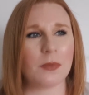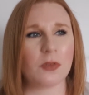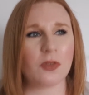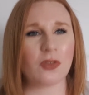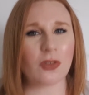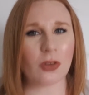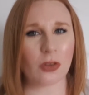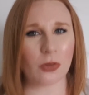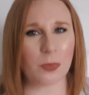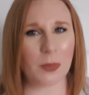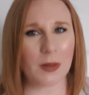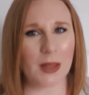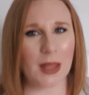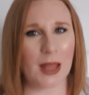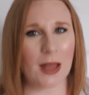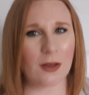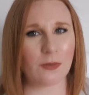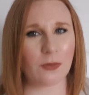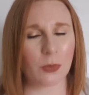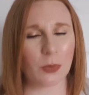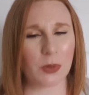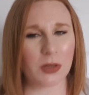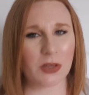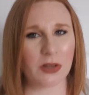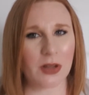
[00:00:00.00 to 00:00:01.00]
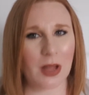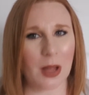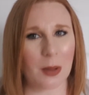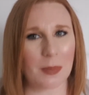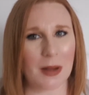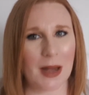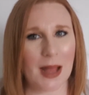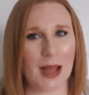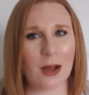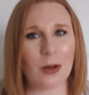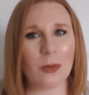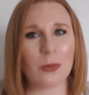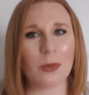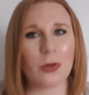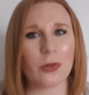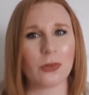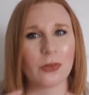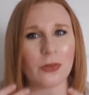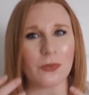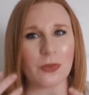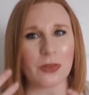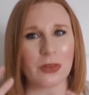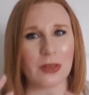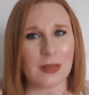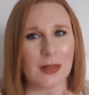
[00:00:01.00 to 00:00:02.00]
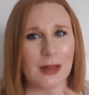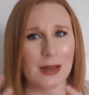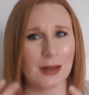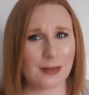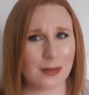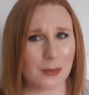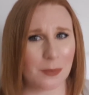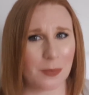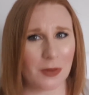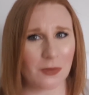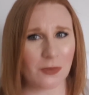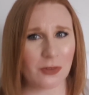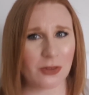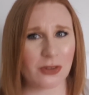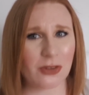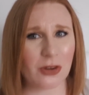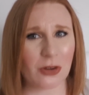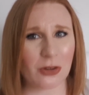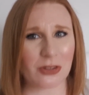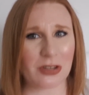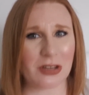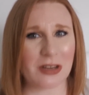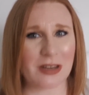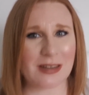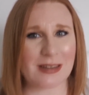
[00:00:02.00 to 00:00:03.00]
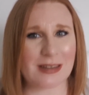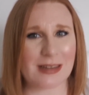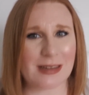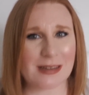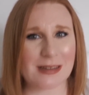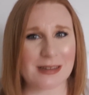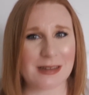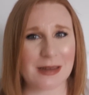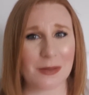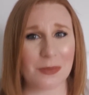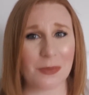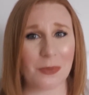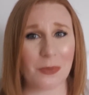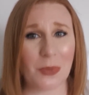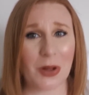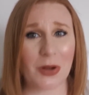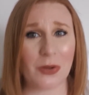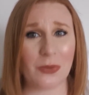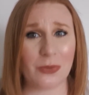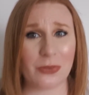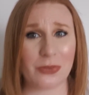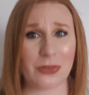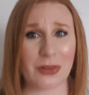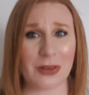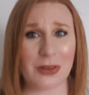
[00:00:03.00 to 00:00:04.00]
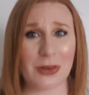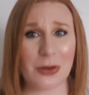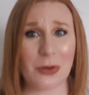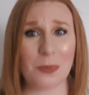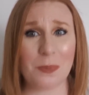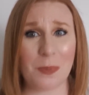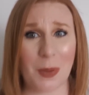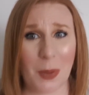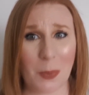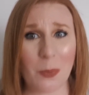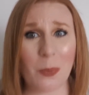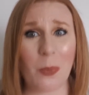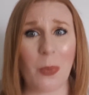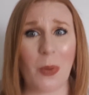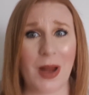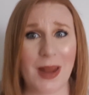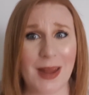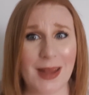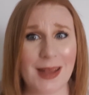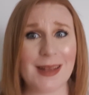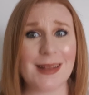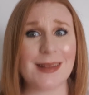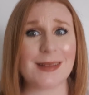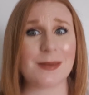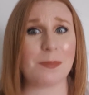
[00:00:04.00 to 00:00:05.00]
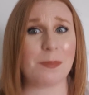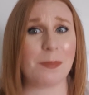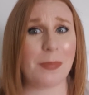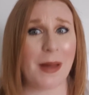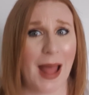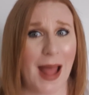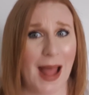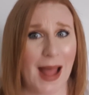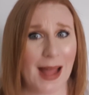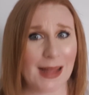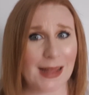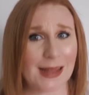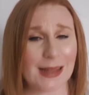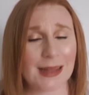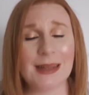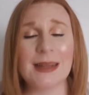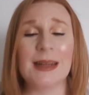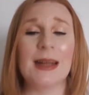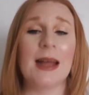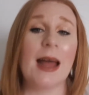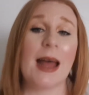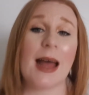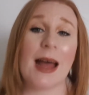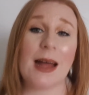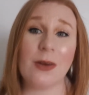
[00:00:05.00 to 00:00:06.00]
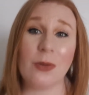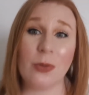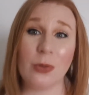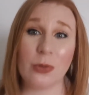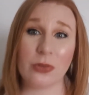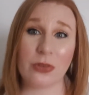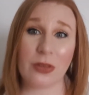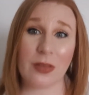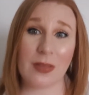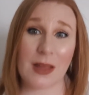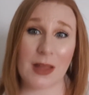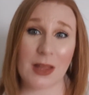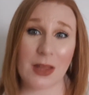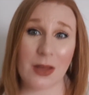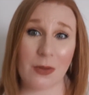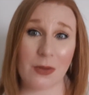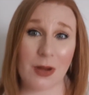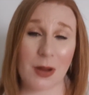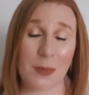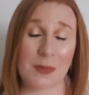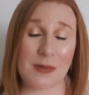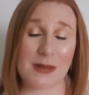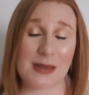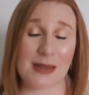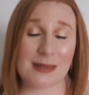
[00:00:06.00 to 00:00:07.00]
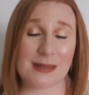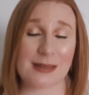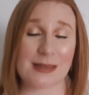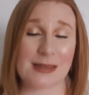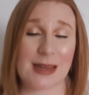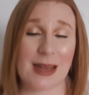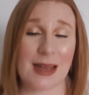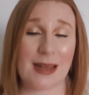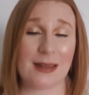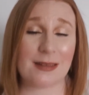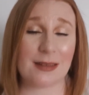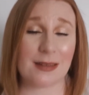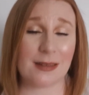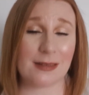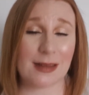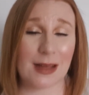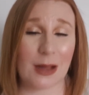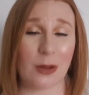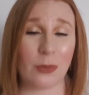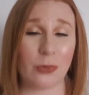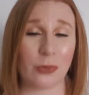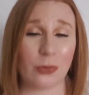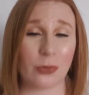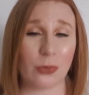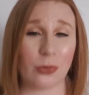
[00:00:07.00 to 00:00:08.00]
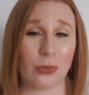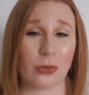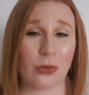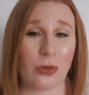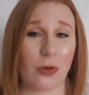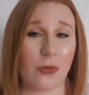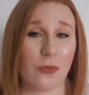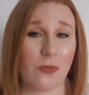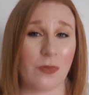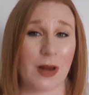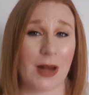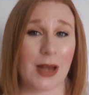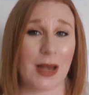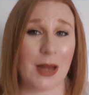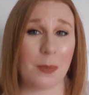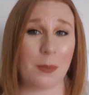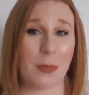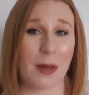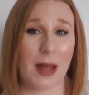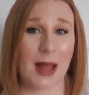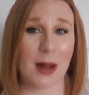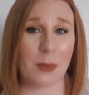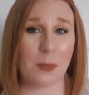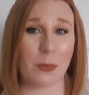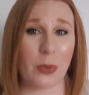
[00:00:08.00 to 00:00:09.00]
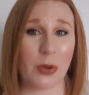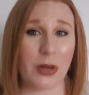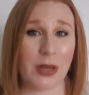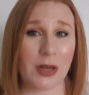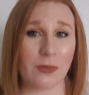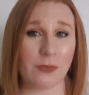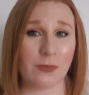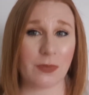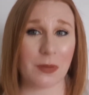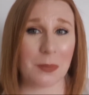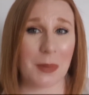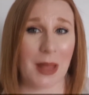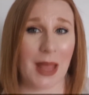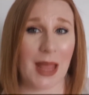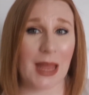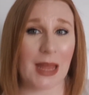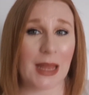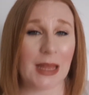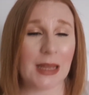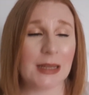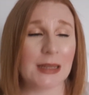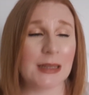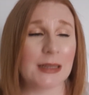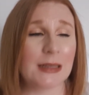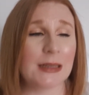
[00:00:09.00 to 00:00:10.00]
Just be careful when you're coming out, because obviously then it's a bit of a shock to the system when all of a sudden your bump weight is back, and also then going up and down stairs, because that was also a really bad point for me.